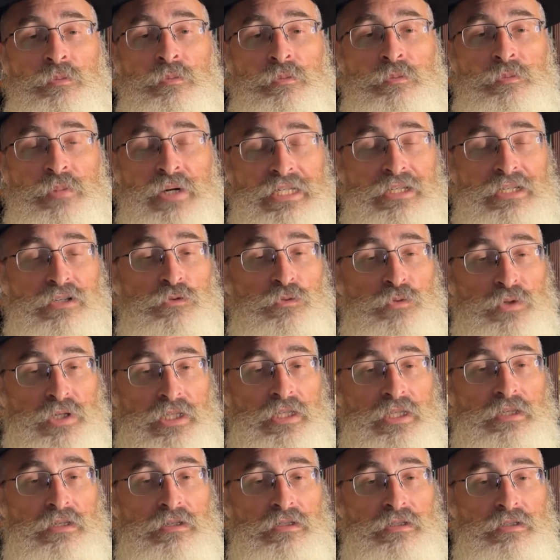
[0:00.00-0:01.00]
But
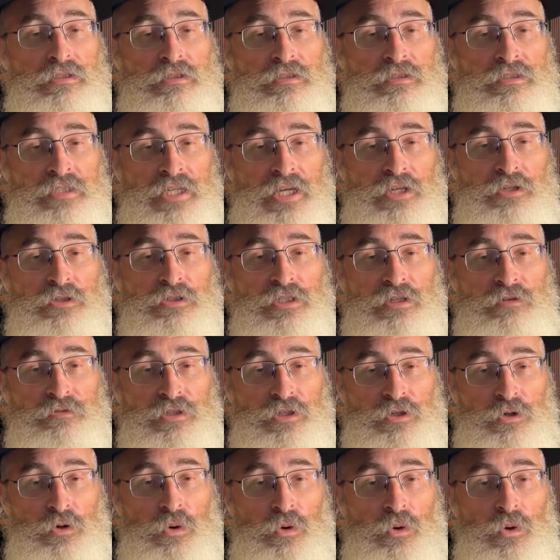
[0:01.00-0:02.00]
really set yourself a
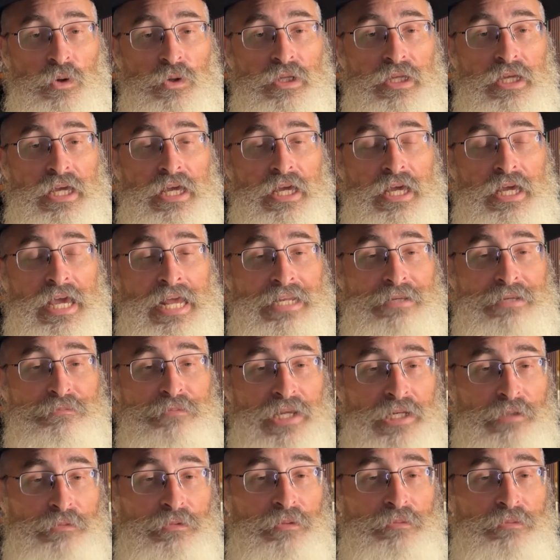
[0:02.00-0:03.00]
goal at a
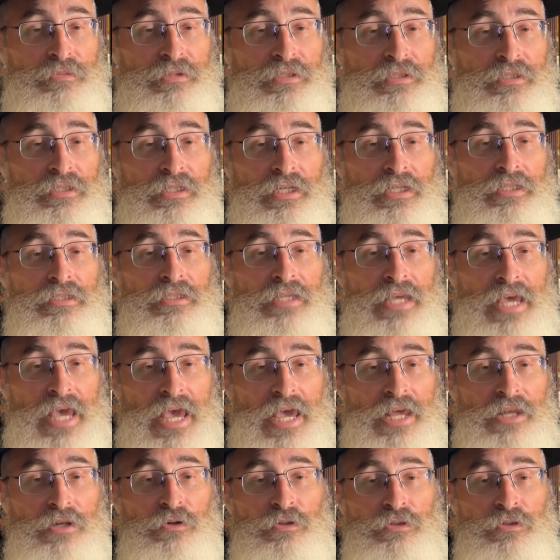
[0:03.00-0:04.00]
minimum to get
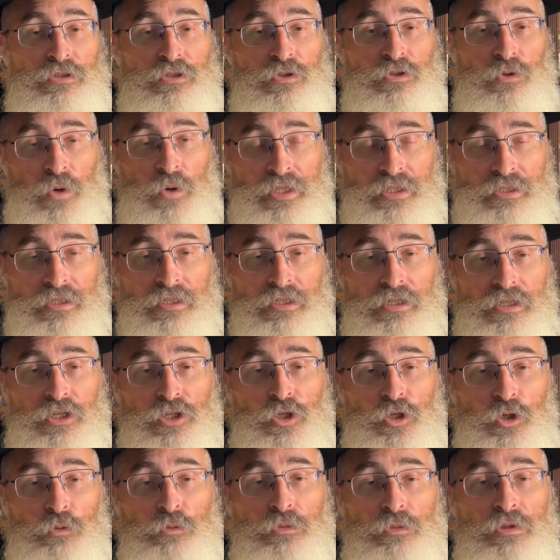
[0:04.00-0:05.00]
10 or 20
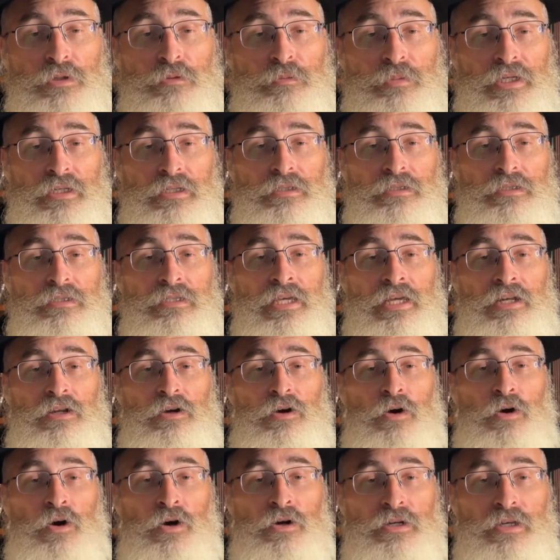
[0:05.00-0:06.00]
human beings that
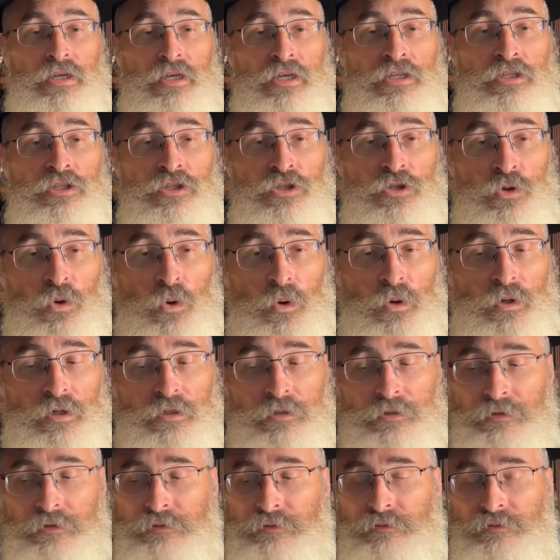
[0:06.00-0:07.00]
are in
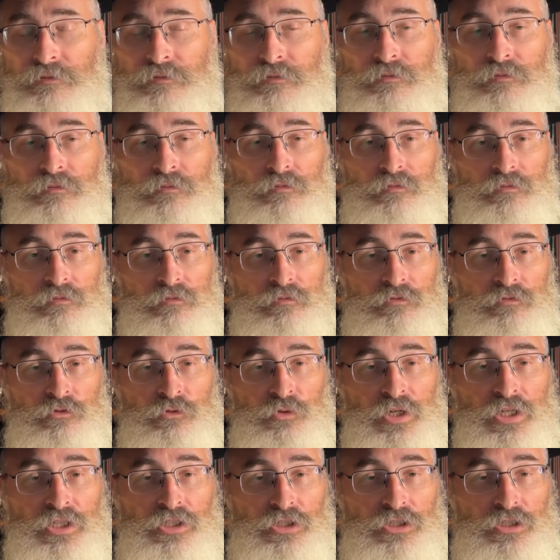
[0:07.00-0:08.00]
your
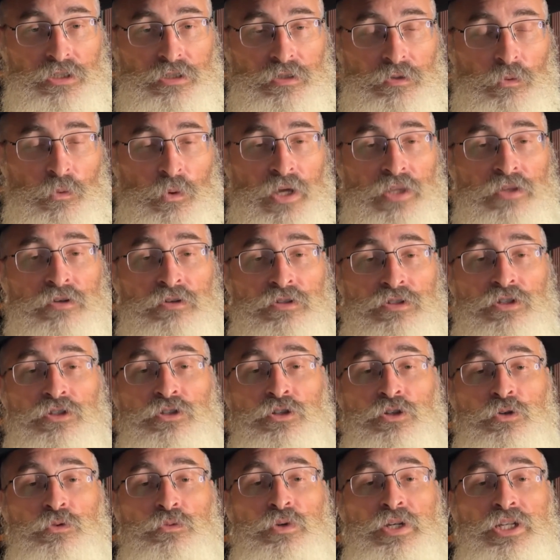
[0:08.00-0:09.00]
reach, whether it's in
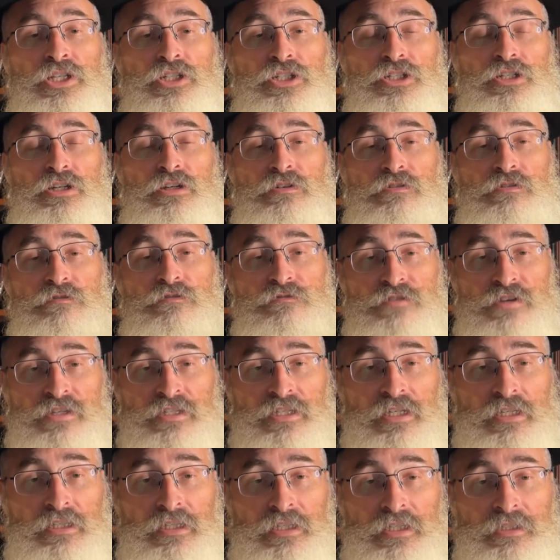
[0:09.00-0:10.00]
your reach
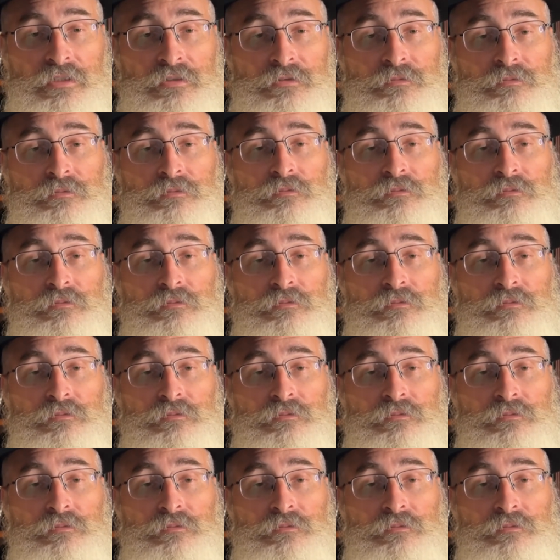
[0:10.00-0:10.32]
physically